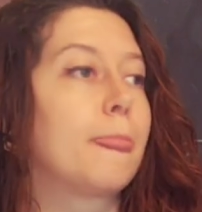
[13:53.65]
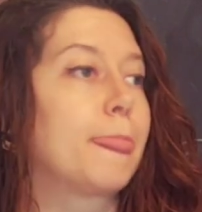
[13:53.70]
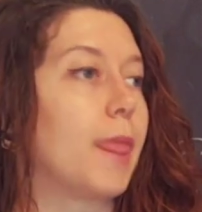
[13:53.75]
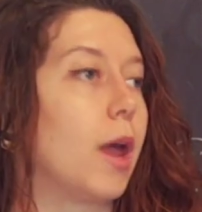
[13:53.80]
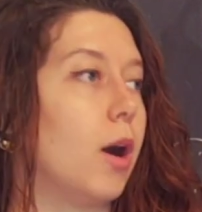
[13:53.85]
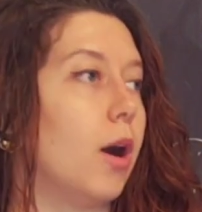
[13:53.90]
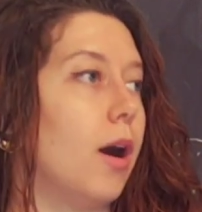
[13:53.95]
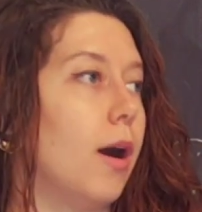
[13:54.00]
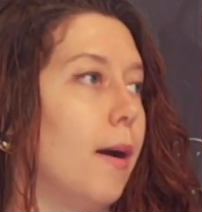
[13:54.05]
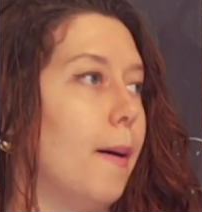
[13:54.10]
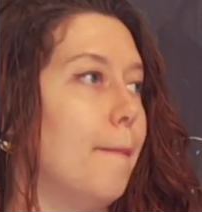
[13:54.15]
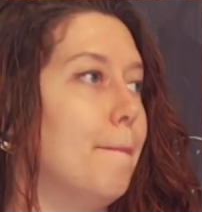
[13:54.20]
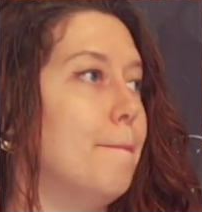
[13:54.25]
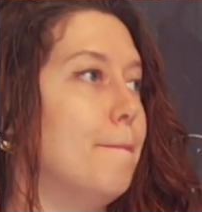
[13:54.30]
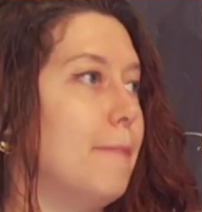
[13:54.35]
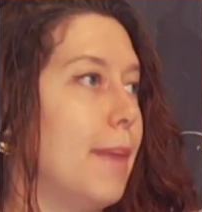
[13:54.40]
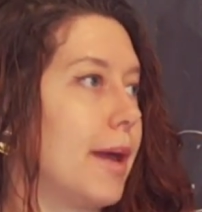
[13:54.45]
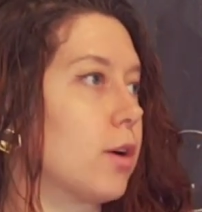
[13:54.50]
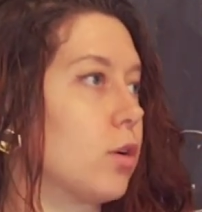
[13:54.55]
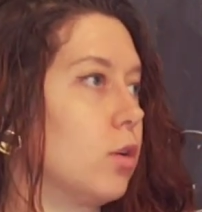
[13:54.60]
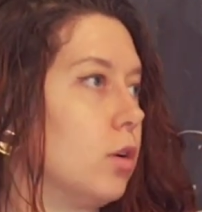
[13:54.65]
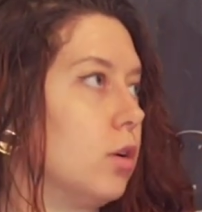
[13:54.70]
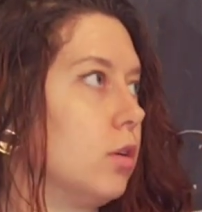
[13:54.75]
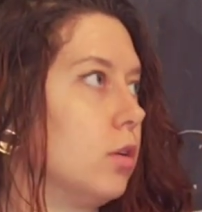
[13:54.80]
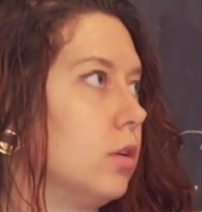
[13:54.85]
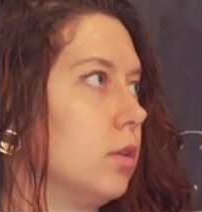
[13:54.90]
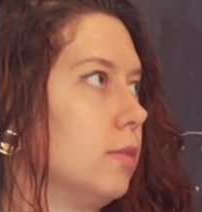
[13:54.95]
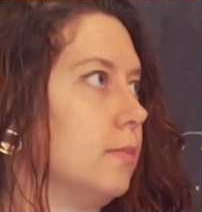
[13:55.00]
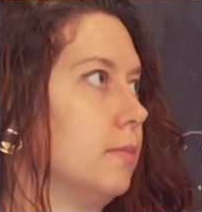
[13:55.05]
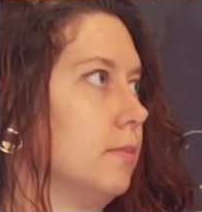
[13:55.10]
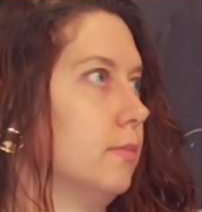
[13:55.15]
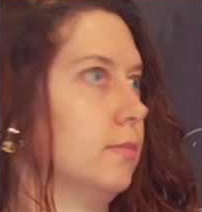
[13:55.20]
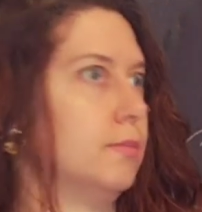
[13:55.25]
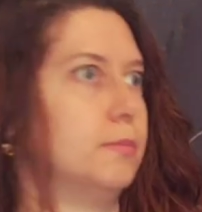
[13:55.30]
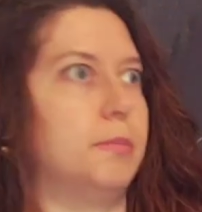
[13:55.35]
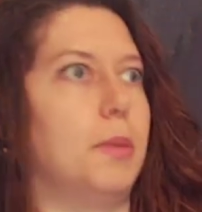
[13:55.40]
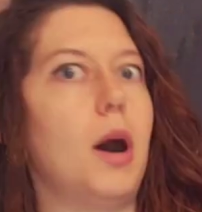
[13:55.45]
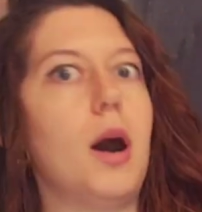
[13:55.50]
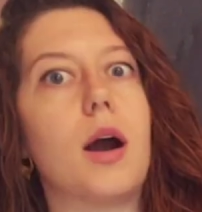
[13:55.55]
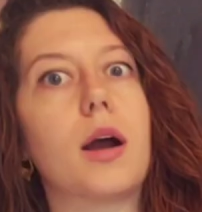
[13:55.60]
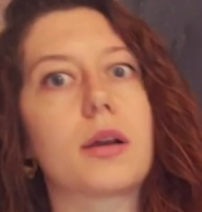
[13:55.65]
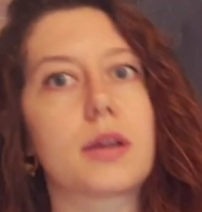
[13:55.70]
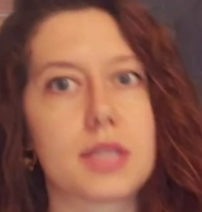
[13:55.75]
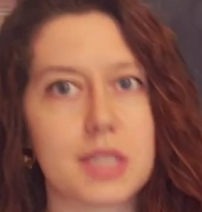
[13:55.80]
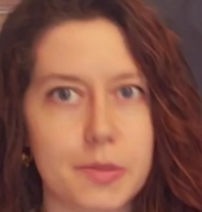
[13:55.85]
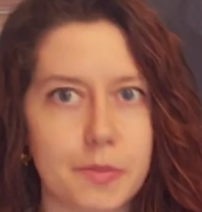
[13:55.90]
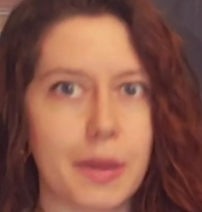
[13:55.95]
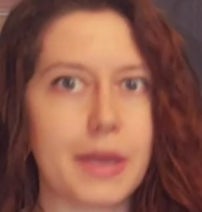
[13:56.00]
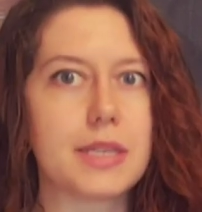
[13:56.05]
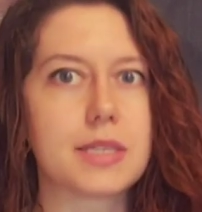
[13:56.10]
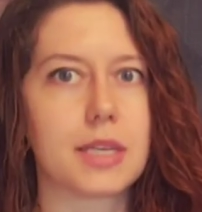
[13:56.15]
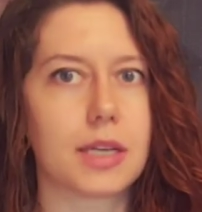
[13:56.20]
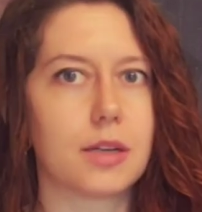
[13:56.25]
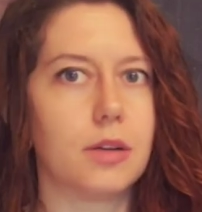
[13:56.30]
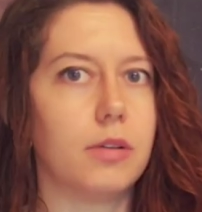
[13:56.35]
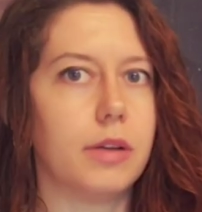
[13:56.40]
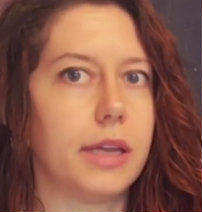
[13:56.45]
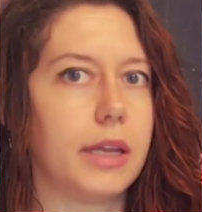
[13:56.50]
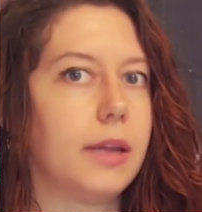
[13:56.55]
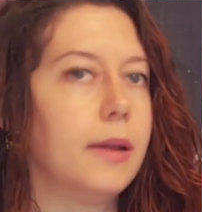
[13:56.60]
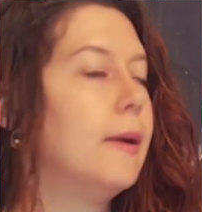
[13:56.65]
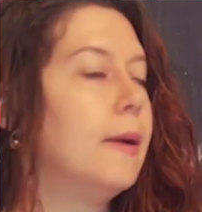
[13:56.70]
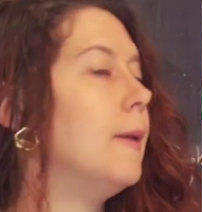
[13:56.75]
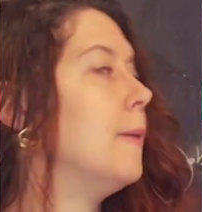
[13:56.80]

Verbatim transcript: uh, metal box, basically,